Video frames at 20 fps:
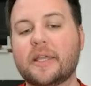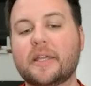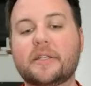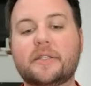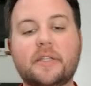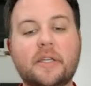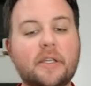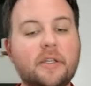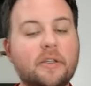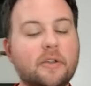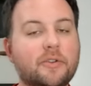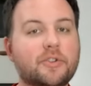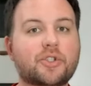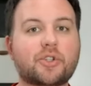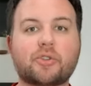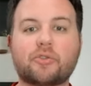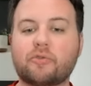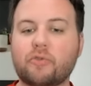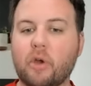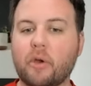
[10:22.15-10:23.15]
Indeed knows
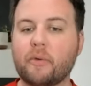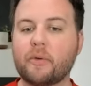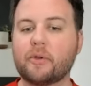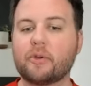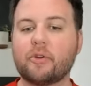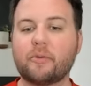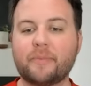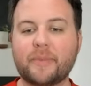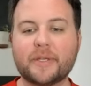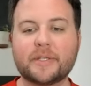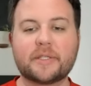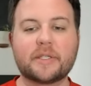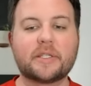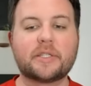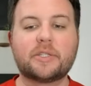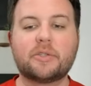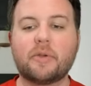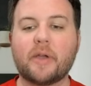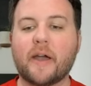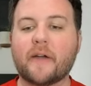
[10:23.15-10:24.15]
you're growing your own
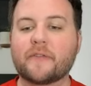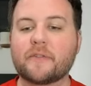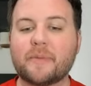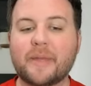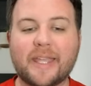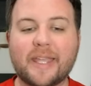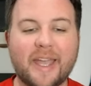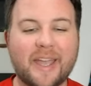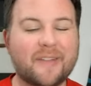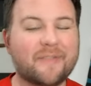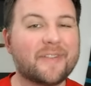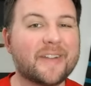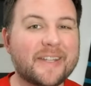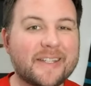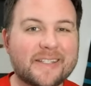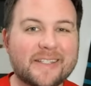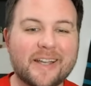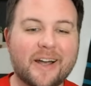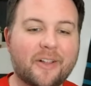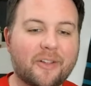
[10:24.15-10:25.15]
business. You have to make every
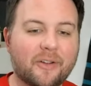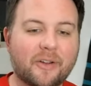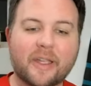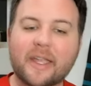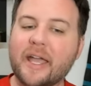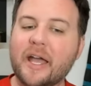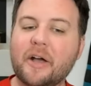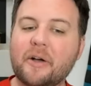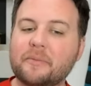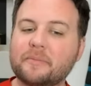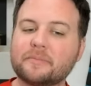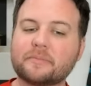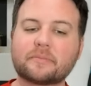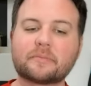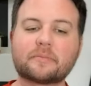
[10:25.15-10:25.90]
dollar count.